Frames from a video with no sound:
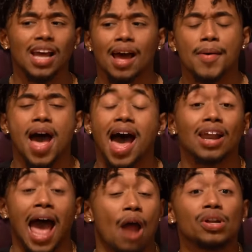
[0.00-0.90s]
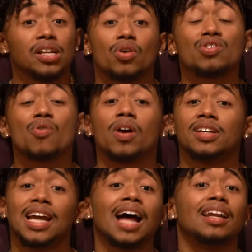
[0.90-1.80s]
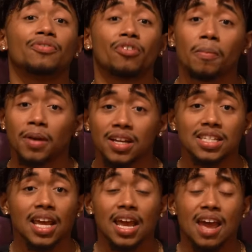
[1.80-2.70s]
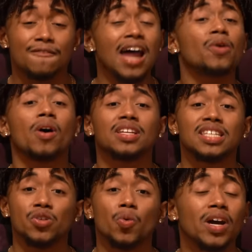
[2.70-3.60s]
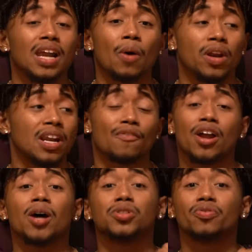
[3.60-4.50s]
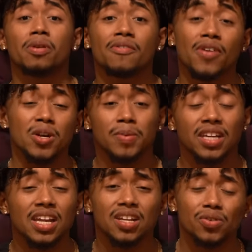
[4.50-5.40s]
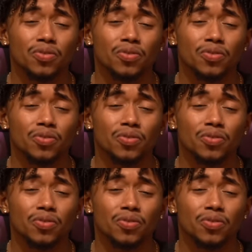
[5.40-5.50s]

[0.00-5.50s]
I, I, I, really don't know where he got that from because if I didn't want to see you win, I would have never helped you from the very beginning.